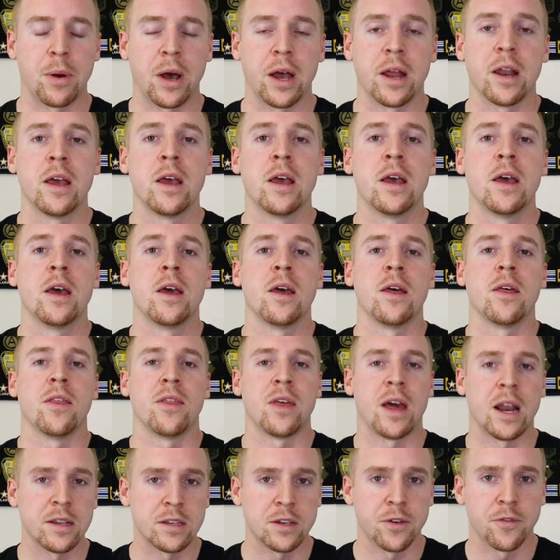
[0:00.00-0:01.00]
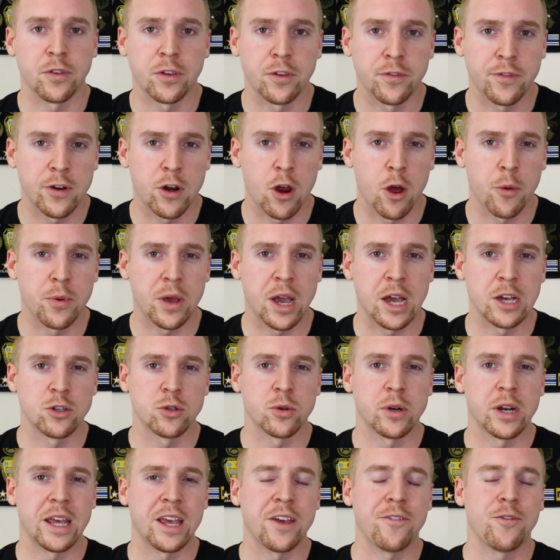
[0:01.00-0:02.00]
But that is it for this video. I hope you guys
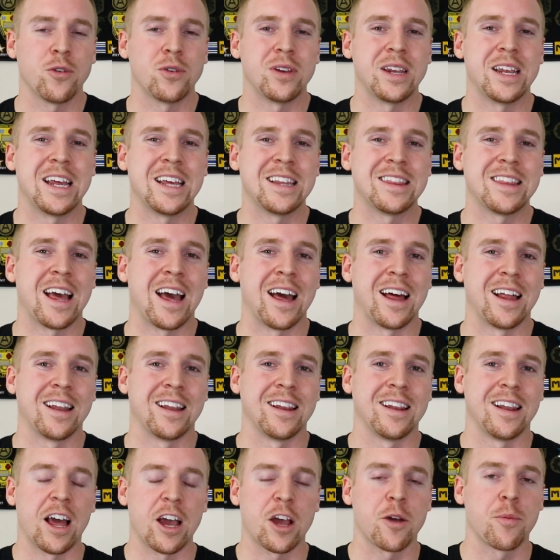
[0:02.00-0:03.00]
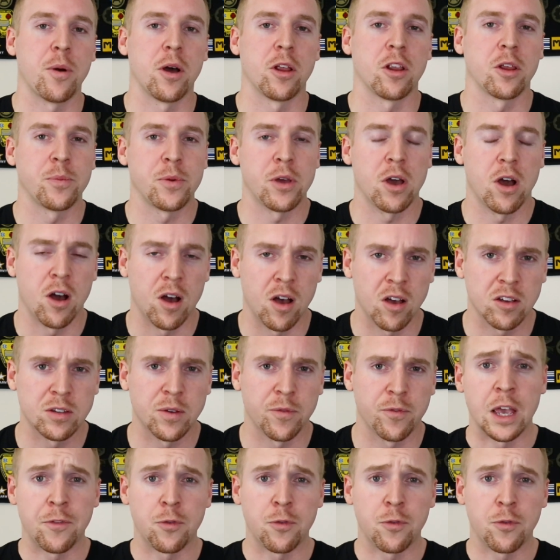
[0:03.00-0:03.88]
enjoyed it. If you did, hit that like button. That'd be awesome.